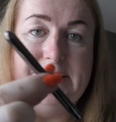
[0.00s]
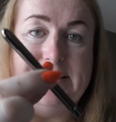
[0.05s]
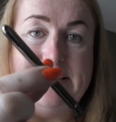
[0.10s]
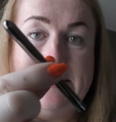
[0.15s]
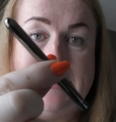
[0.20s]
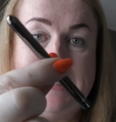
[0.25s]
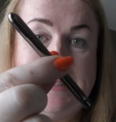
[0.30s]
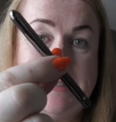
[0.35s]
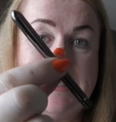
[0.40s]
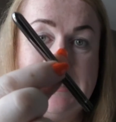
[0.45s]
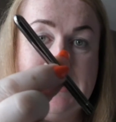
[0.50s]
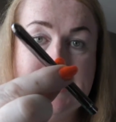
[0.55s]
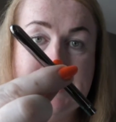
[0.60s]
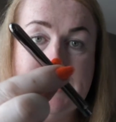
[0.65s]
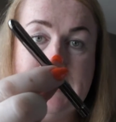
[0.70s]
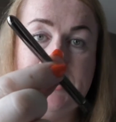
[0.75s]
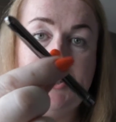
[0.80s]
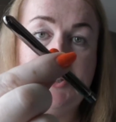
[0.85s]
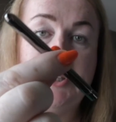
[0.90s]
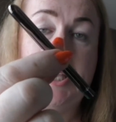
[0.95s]
So you
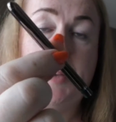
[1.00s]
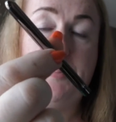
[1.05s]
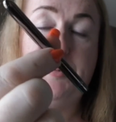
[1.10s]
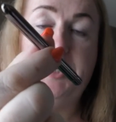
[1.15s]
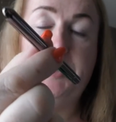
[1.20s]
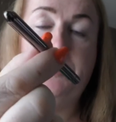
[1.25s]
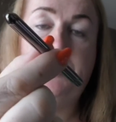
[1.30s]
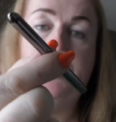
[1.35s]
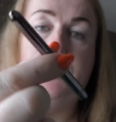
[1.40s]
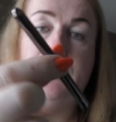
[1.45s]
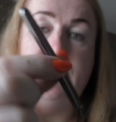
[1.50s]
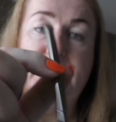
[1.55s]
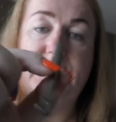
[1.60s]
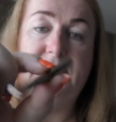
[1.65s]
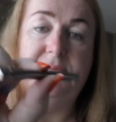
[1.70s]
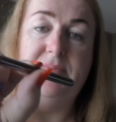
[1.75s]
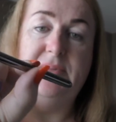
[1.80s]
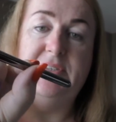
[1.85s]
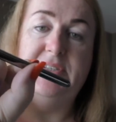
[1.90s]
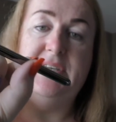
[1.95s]
can keep it in your
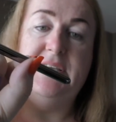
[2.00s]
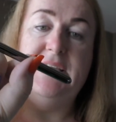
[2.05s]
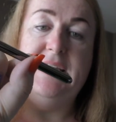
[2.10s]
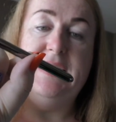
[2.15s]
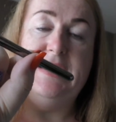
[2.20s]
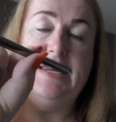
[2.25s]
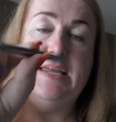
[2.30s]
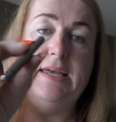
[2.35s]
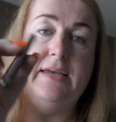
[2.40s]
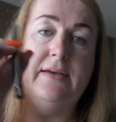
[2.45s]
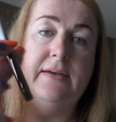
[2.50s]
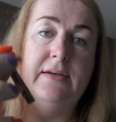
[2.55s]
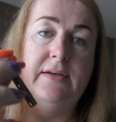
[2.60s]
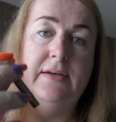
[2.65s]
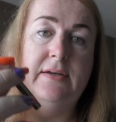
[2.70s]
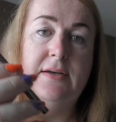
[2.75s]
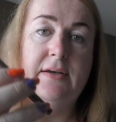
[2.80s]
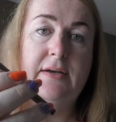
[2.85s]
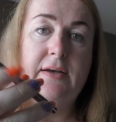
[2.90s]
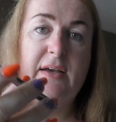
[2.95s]
purse. It's teeny.
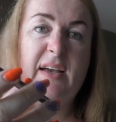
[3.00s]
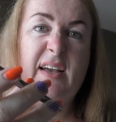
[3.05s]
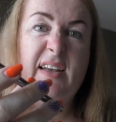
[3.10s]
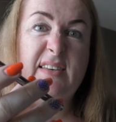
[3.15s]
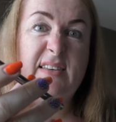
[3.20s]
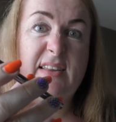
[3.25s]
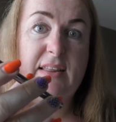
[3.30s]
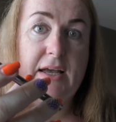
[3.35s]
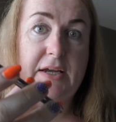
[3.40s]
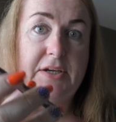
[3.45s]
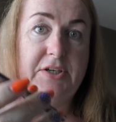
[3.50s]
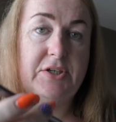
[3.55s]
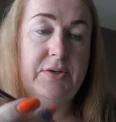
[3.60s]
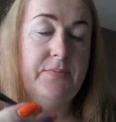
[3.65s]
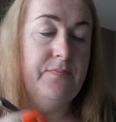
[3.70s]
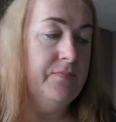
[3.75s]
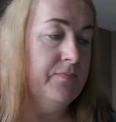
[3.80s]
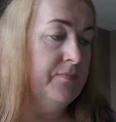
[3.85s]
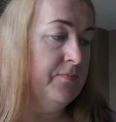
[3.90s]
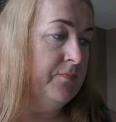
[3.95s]
It's lush.
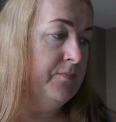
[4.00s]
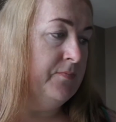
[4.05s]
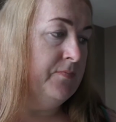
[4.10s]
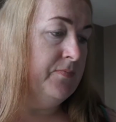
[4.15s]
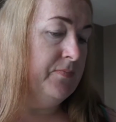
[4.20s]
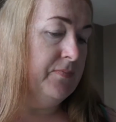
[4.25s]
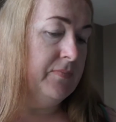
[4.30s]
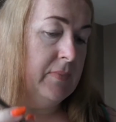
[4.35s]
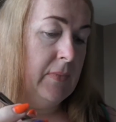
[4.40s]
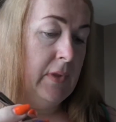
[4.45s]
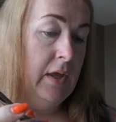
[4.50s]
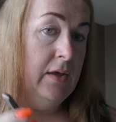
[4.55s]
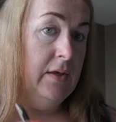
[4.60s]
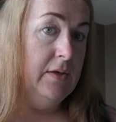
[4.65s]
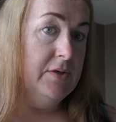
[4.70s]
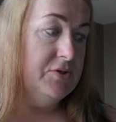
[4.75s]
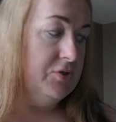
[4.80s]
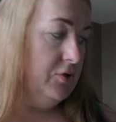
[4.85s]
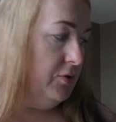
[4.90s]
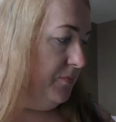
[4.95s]

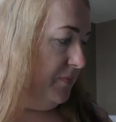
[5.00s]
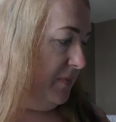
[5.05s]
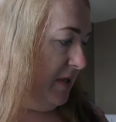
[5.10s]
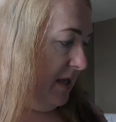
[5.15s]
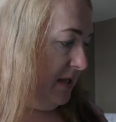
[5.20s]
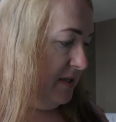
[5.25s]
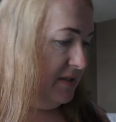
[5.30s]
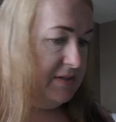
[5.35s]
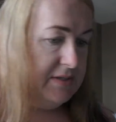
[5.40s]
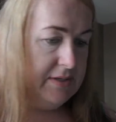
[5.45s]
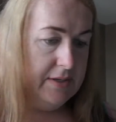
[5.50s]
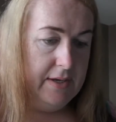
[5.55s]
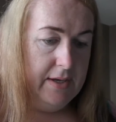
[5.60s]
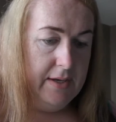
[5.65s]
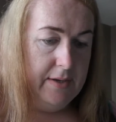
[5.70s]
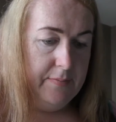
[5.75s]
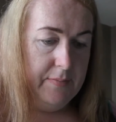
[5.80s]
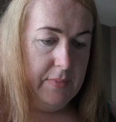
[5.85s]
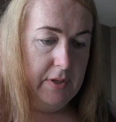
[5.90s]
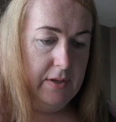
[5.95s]
So that's
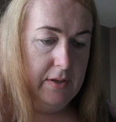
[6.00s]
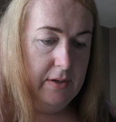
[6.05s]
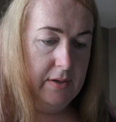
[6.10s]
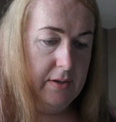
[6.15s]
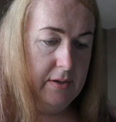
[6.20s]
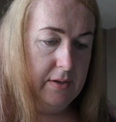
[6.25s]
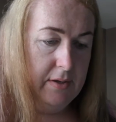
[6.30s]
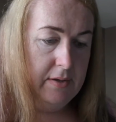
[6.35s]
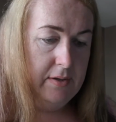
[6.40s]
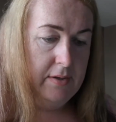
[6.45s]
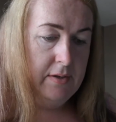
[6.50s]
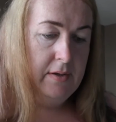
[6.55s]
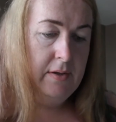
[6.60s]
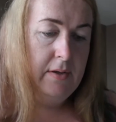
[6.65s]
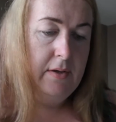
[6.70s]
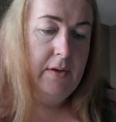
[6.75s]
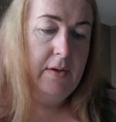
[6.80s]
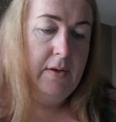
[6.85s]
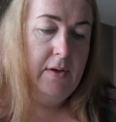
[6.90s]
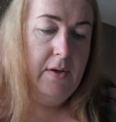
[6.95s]

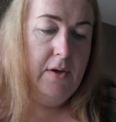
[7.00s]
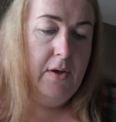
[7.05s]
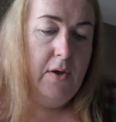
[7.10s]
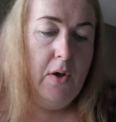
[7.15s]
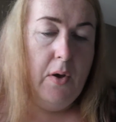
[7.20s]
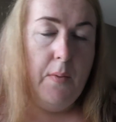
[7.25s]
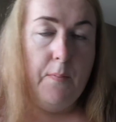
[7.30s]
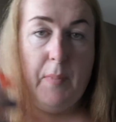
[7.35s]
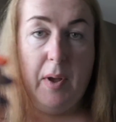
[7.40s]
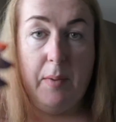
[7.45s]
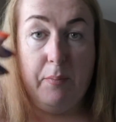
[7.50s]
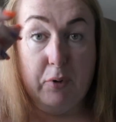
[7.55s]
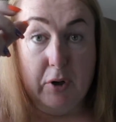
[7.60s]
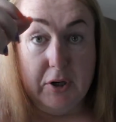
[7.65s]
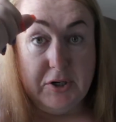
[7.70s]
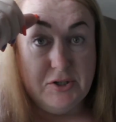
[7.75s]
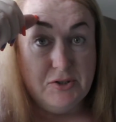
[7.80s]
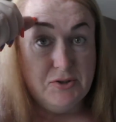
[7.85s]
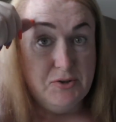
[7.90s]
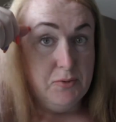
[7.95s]
my
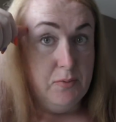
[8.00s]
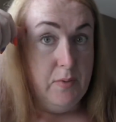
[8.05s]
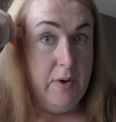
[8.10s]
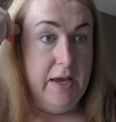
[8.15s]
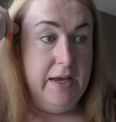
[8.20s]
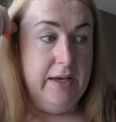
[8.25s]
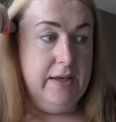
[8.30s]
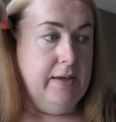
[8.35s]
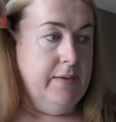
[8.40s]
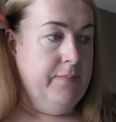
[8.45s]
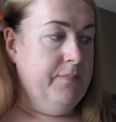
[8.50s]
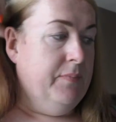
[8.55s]
brush swag.